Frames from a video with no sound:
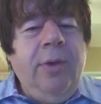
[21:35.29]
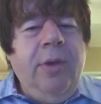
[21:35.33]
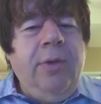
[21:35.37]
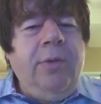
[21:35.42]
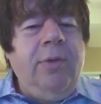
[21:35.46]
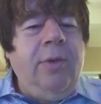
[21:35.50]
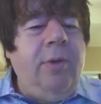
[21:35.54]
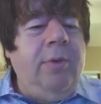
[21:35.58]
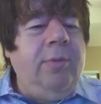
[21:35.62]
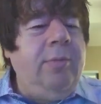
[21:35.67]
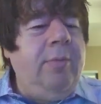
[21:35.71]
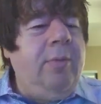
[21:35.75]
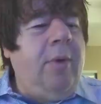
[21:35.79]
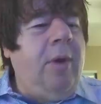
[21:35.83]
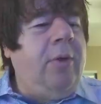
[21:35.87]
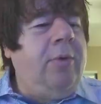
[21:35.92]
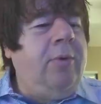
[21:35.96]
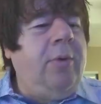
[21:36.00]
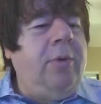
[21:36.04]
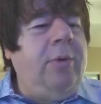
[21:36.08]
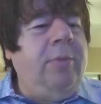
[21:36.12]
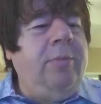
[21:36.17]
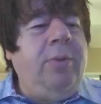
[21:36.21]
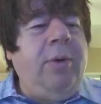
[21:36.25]
Although
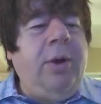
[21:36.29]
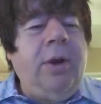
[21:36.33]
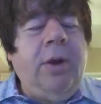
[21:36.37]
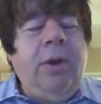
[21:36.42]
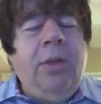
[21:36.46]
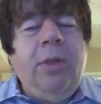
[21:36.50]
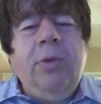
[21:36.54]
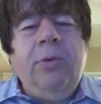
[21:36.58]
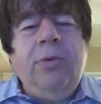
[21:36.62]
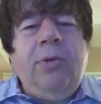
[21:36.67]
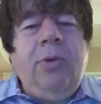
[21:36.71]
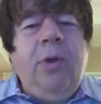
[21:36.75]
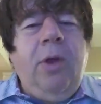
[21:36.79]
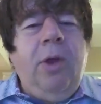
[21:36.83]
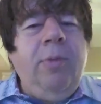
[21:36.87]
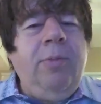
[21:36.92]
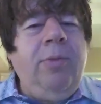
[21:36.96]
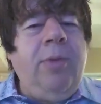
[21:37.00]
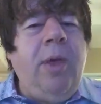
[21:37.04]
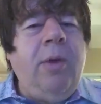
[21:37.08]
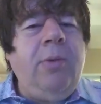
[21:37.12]
Marx wouldn't put it in those terms,